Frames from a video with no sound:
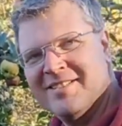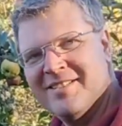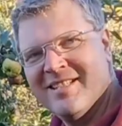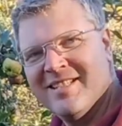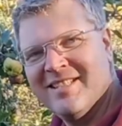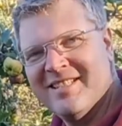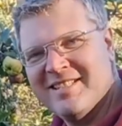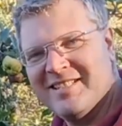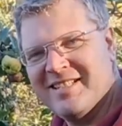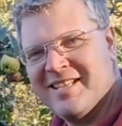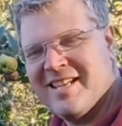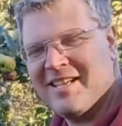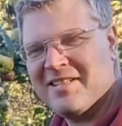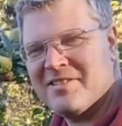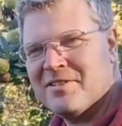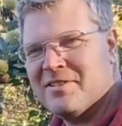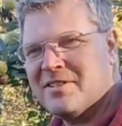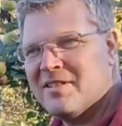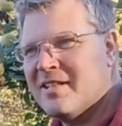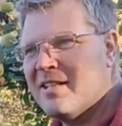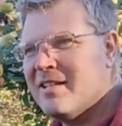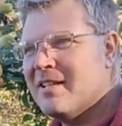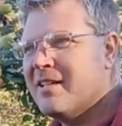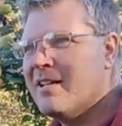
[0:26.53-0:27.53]
is
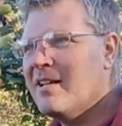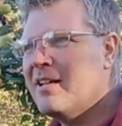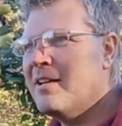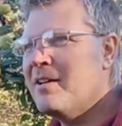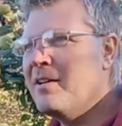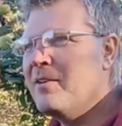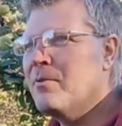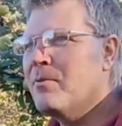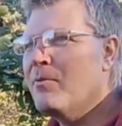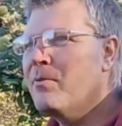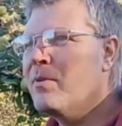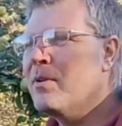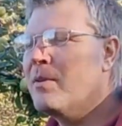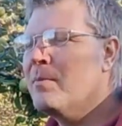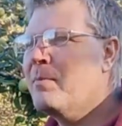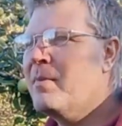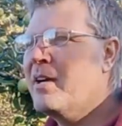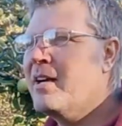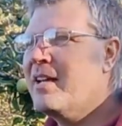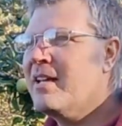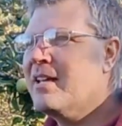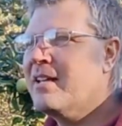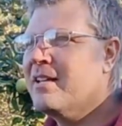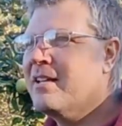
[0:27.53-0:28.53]
actually one of
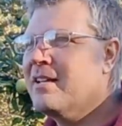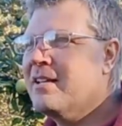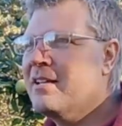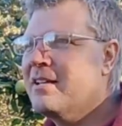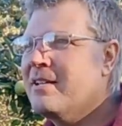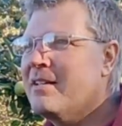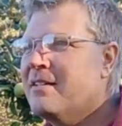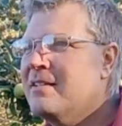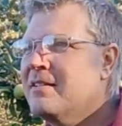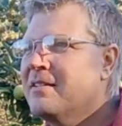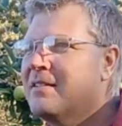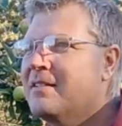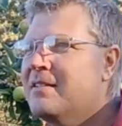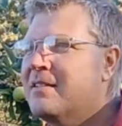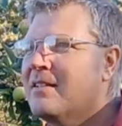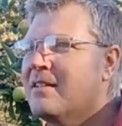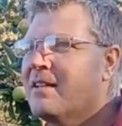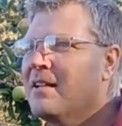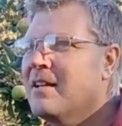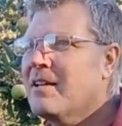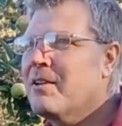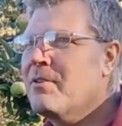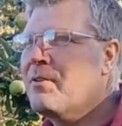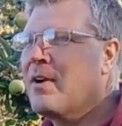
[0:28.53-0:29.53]
my
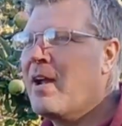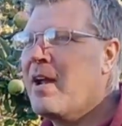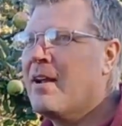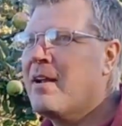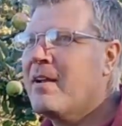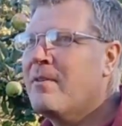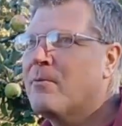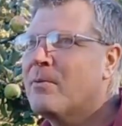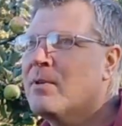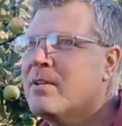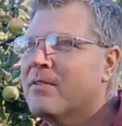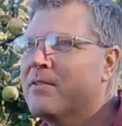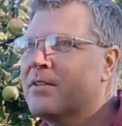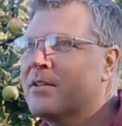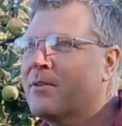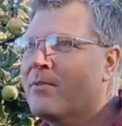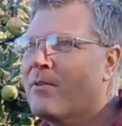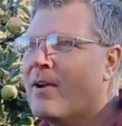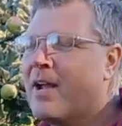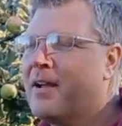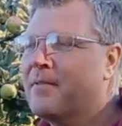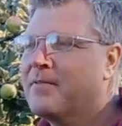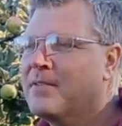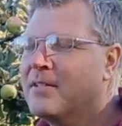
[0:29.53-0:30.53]
one of the
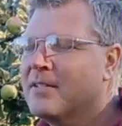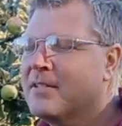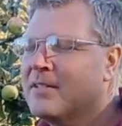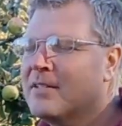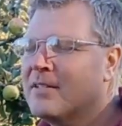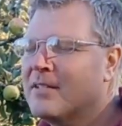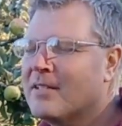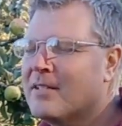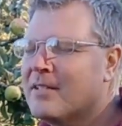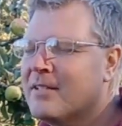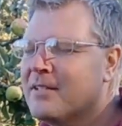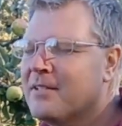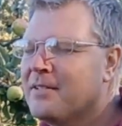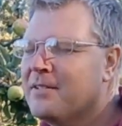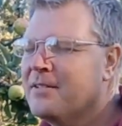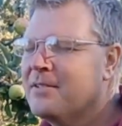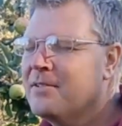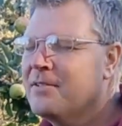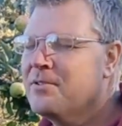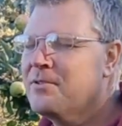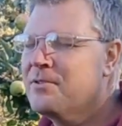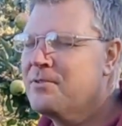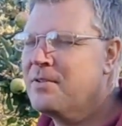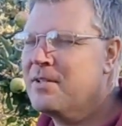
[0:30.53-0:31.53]
grafted
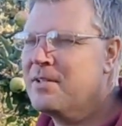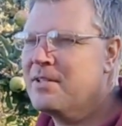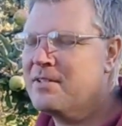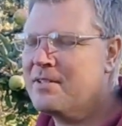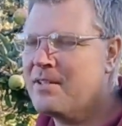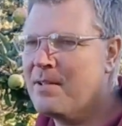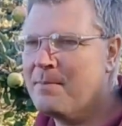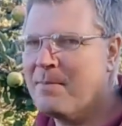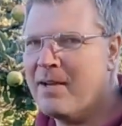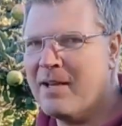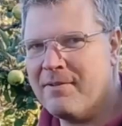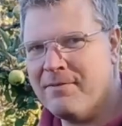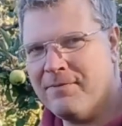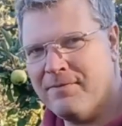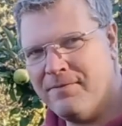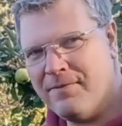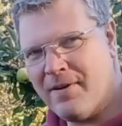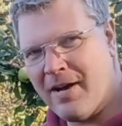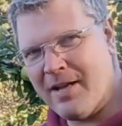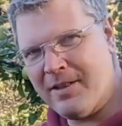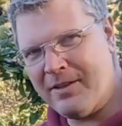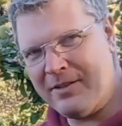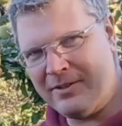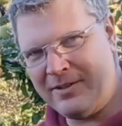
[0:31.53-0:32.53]
trees that my
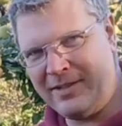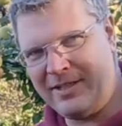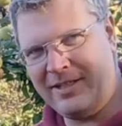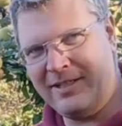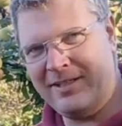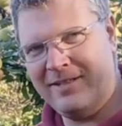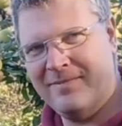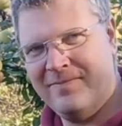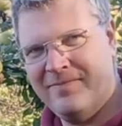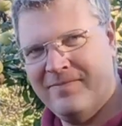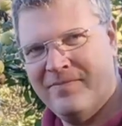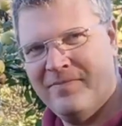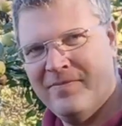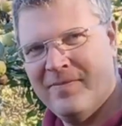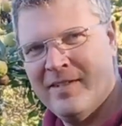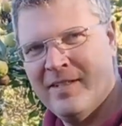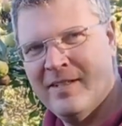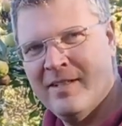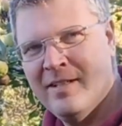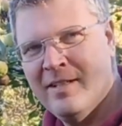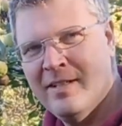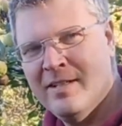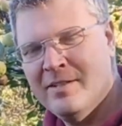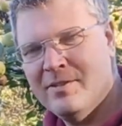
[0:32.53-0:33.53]
father did.
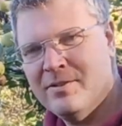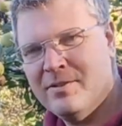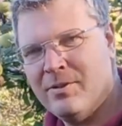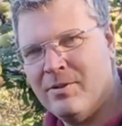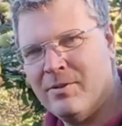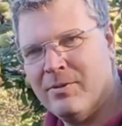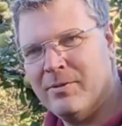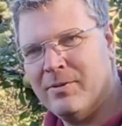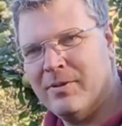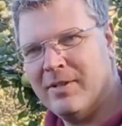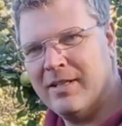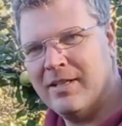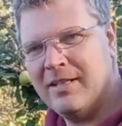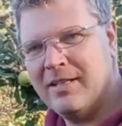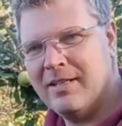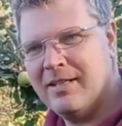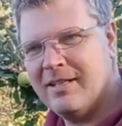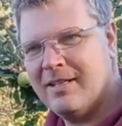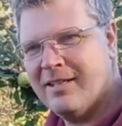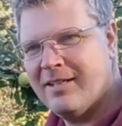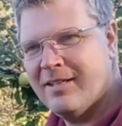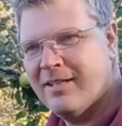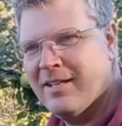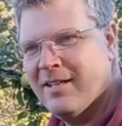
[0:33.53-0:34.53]
So
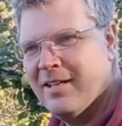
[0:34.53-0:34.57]
he